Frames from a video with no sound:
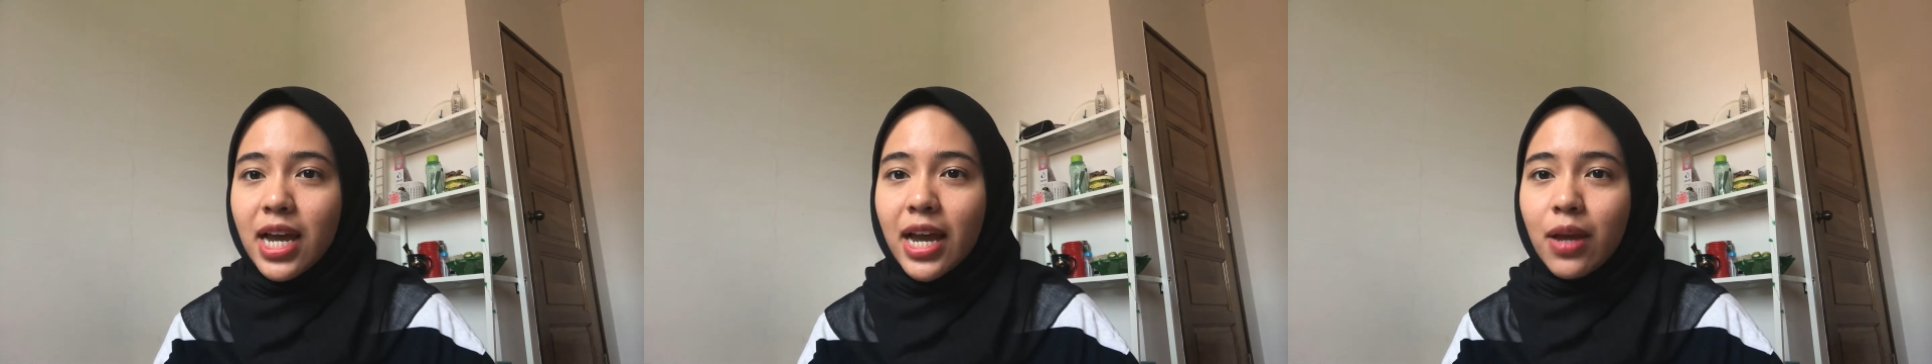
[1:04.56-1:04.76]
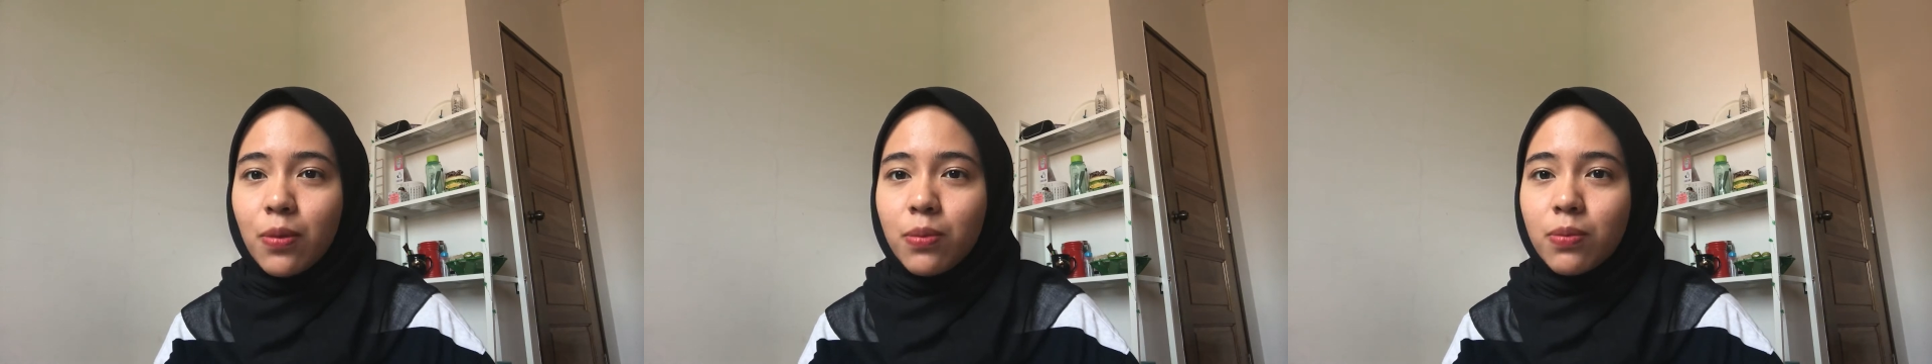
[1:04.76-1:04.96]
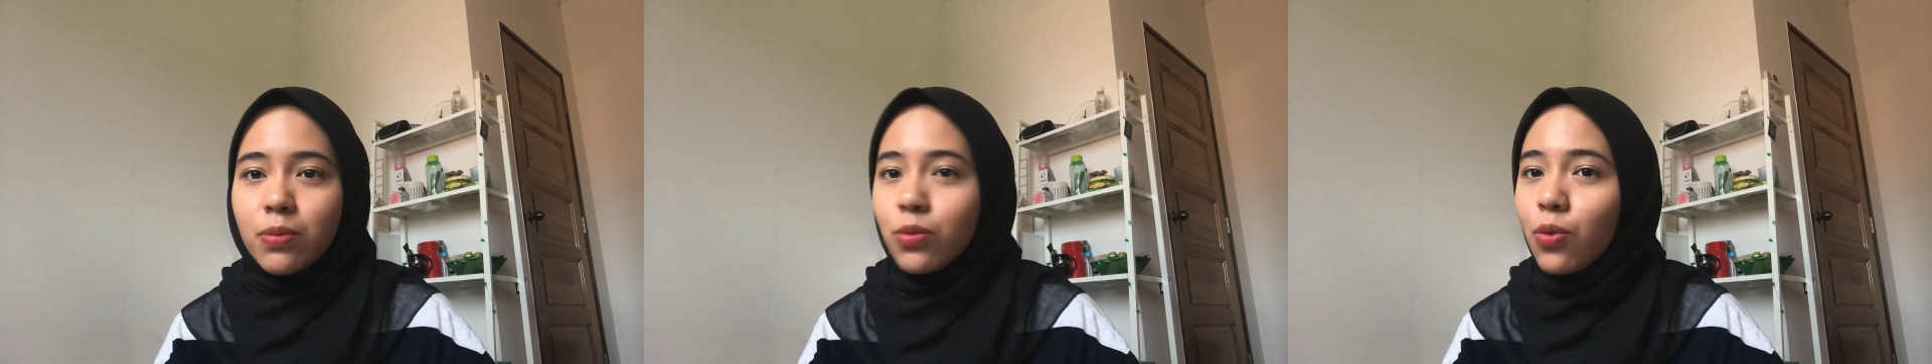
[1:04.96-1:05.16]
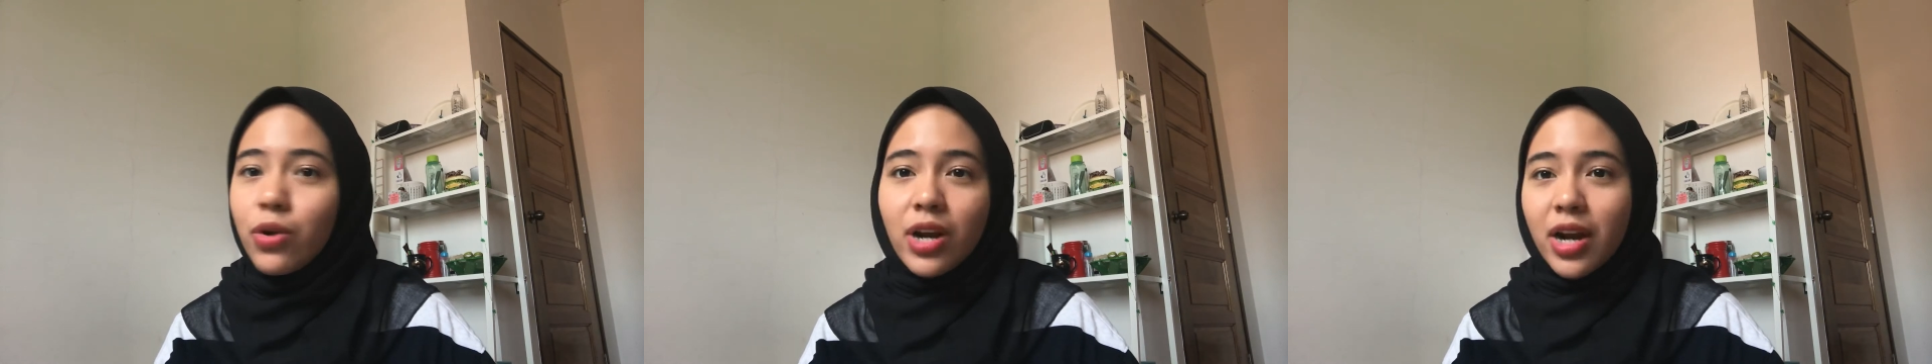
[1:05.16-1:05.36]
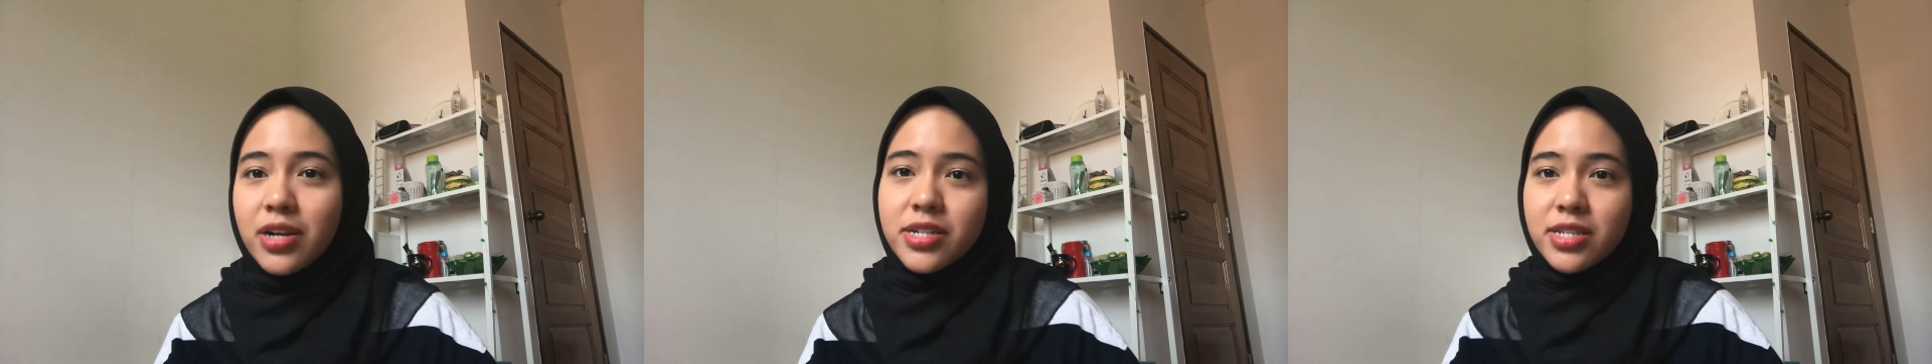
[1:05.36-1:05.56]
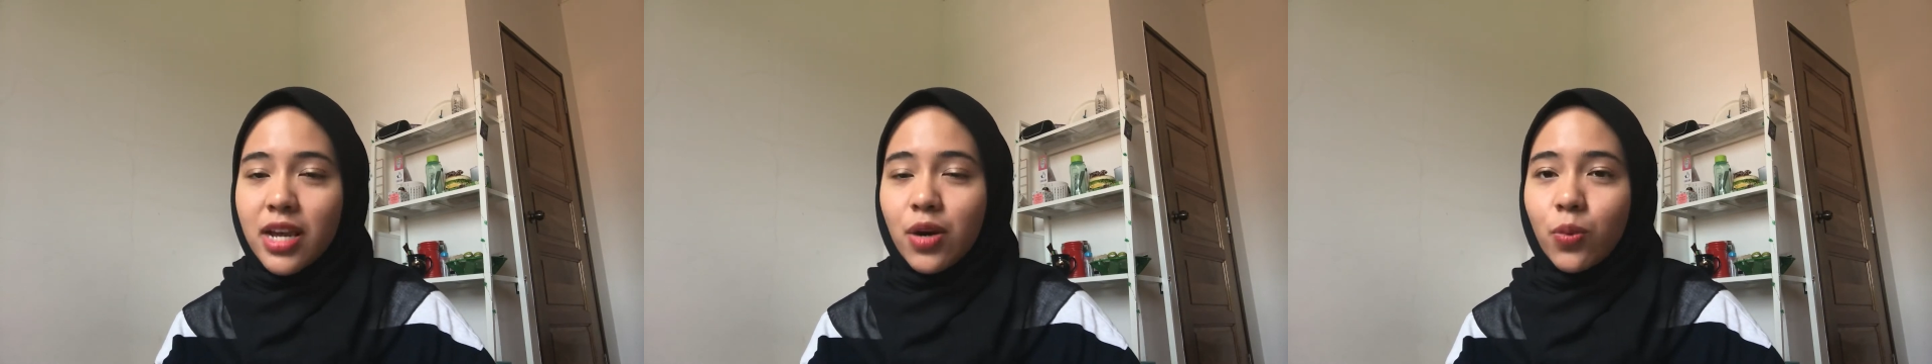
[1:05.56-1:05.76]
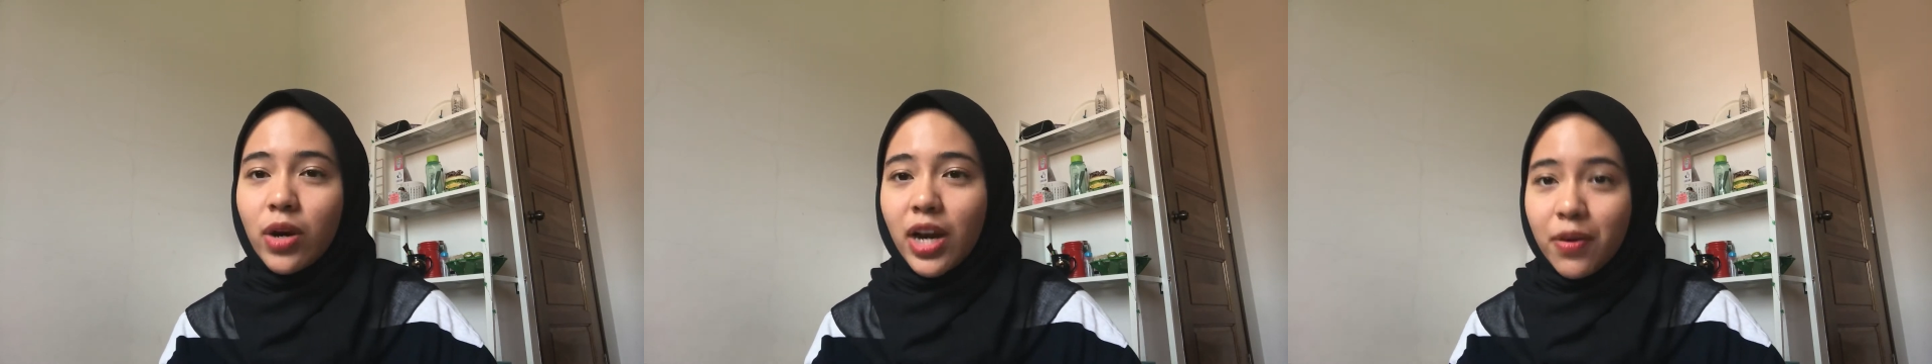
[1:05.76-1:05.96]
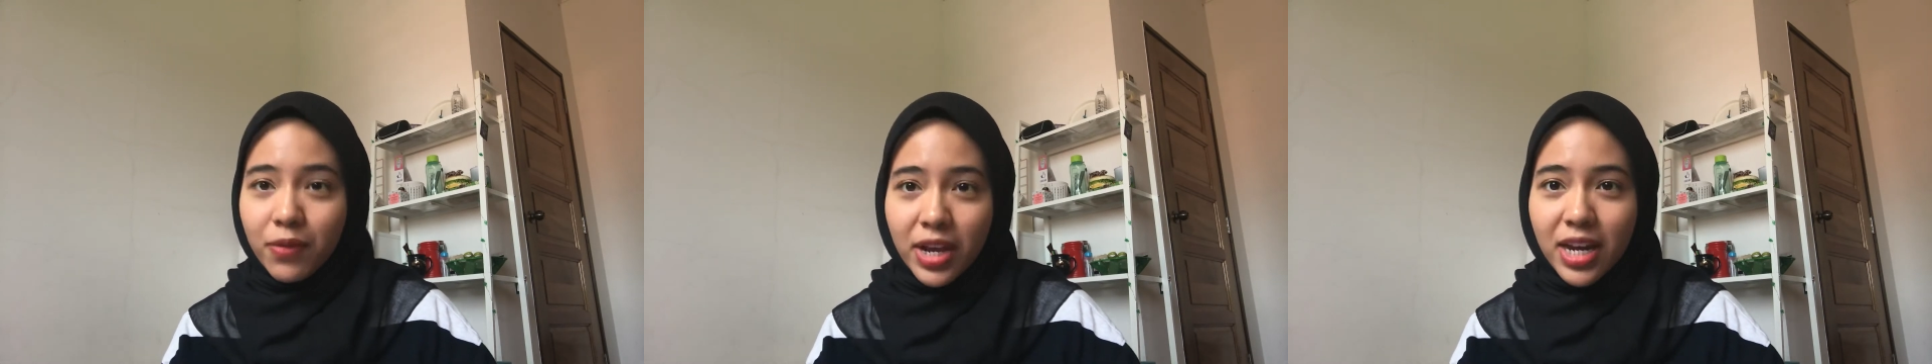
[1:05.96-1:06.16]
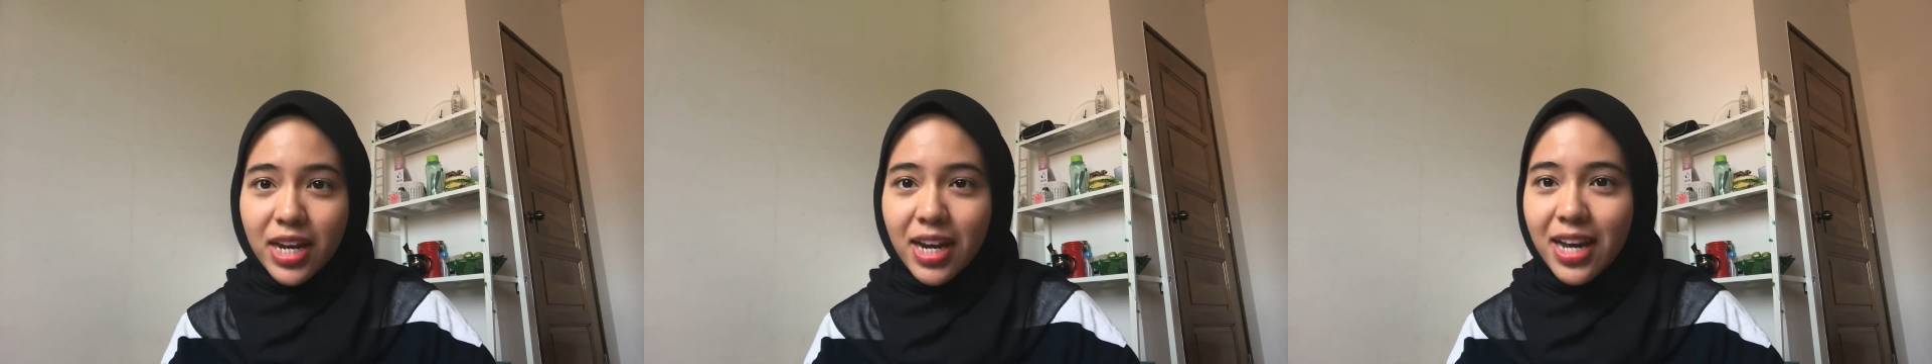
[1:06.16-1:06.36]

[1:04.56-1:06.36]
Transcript: I won't understand what I read